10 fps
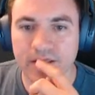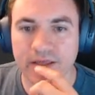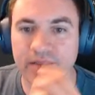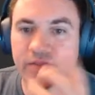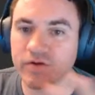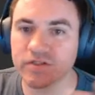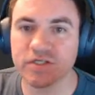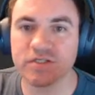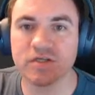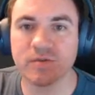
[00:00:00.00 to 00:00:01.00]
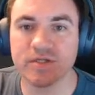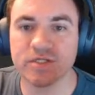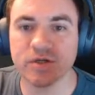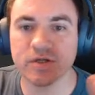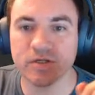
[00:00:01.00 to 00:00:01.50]
there's just so much
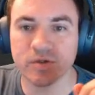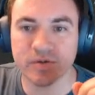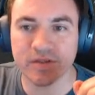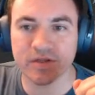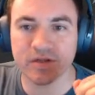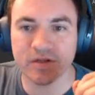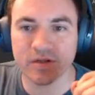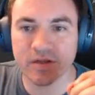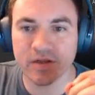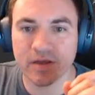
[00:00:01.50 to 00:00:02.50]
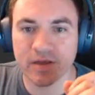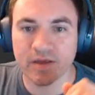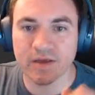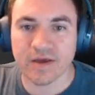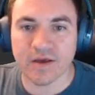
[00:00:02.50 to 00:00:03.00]
you can do with it.
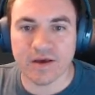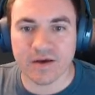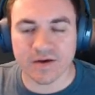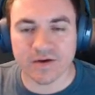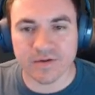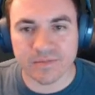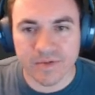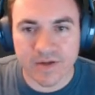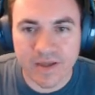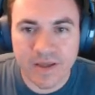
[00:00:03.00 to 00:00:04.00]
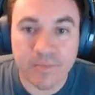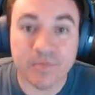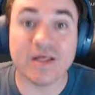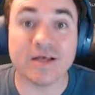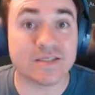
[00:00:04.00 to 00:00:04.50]
Um,
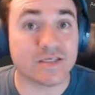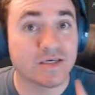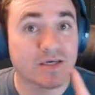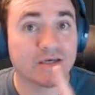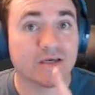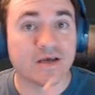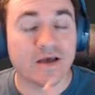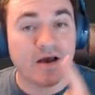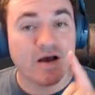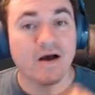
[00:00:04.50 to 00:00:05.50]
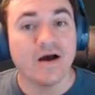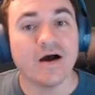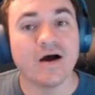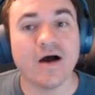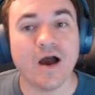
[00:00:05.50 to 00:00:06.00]
Plus,
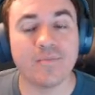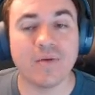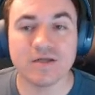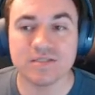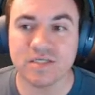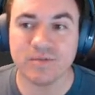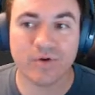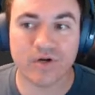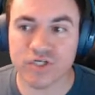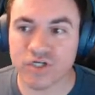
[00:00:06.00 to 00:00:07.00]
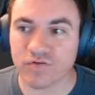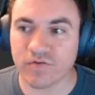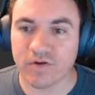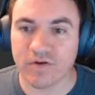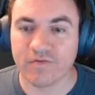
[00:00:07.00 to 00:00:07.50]
I bought ZBrush
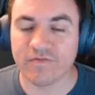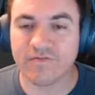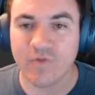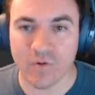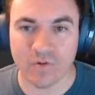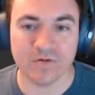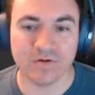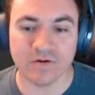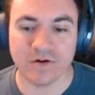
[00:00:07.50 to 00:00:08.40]
4